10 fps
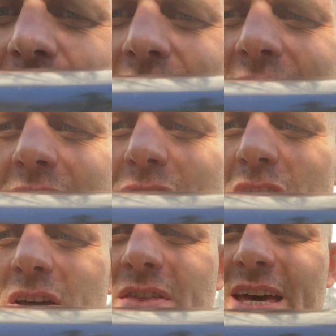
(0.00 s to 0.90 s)
And if you look
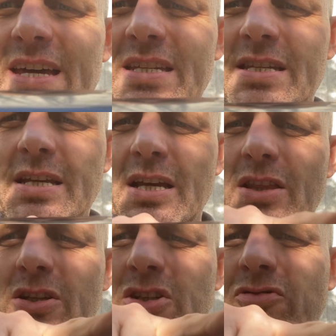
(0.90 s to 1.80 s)
at this,
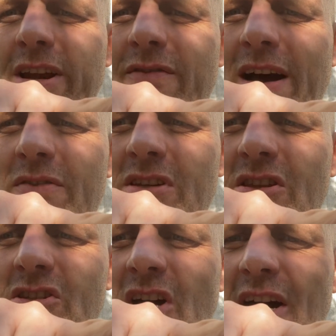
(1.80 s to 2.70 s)
there's Schrader valves either
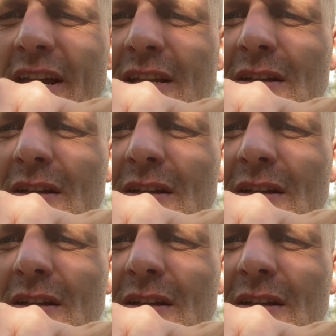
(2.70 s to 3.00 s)
side.